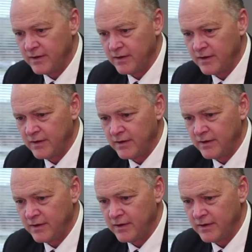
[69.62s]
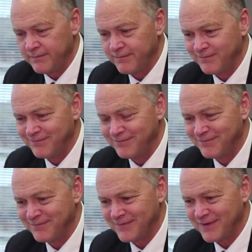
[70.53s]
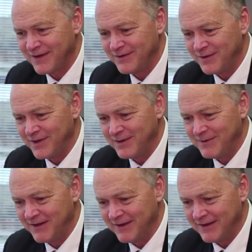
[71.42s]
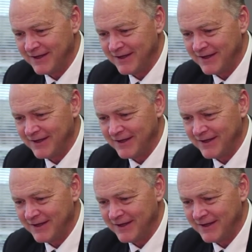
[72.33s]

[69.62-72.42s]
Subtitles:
disposable income. Well, when a client comes to our office